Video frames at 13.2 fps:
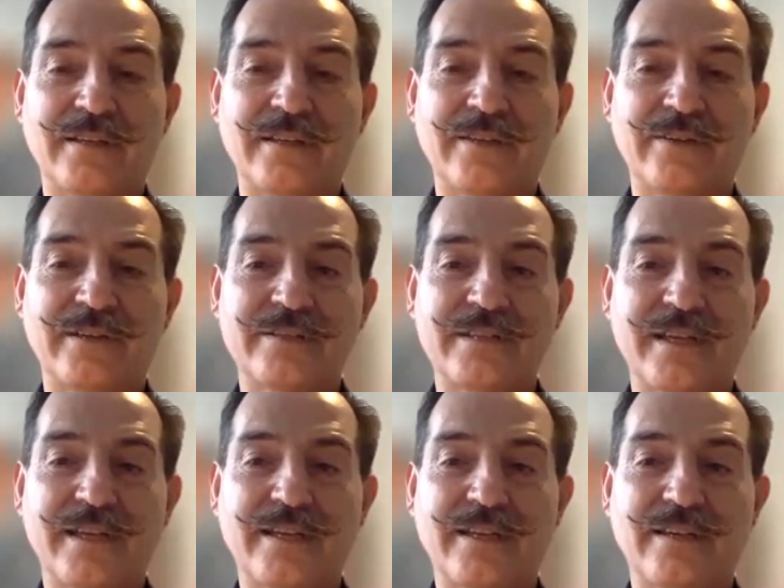there is
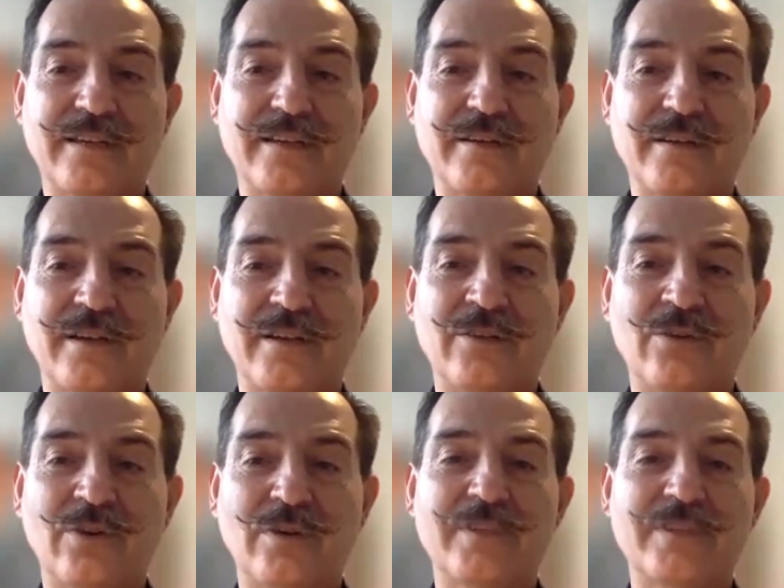a
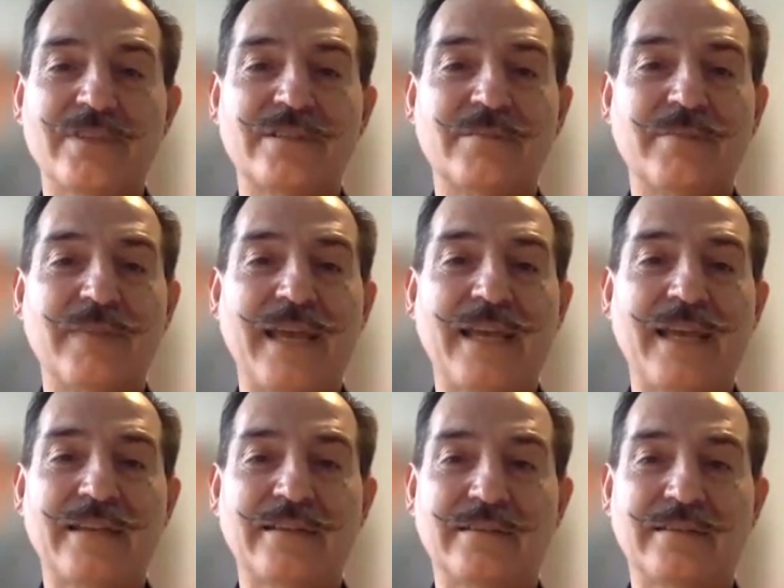enormous
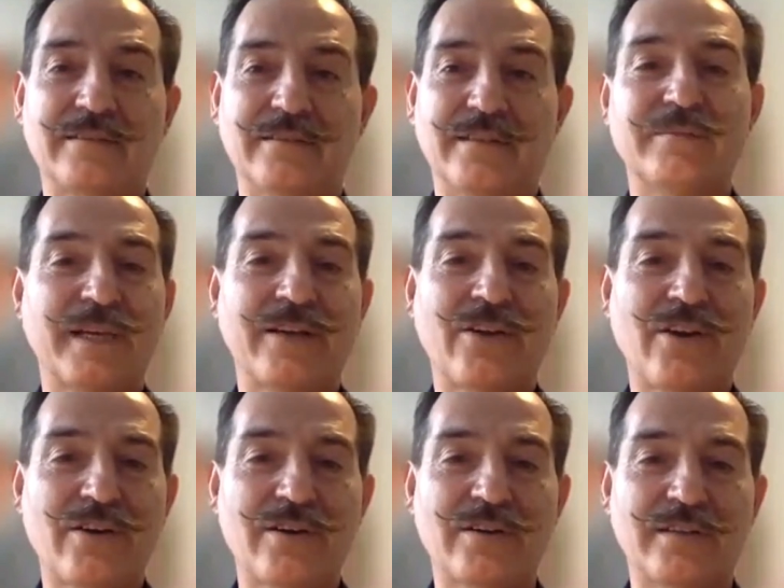demand in my
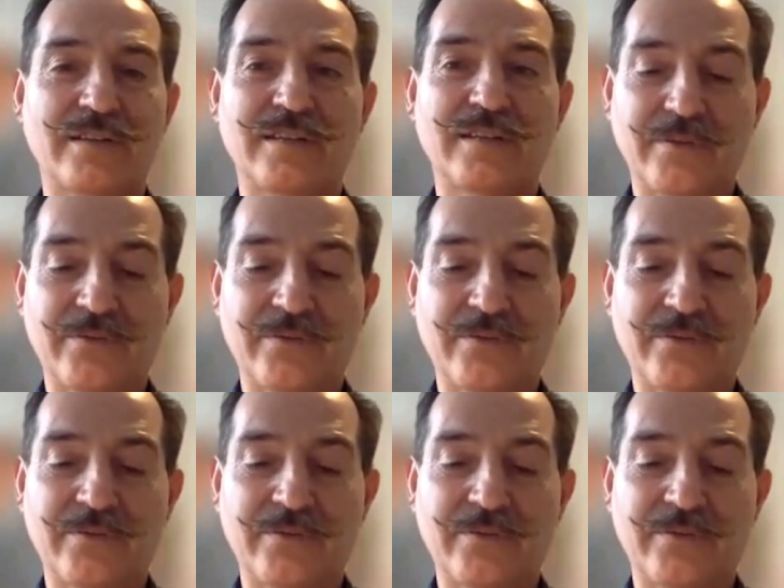heart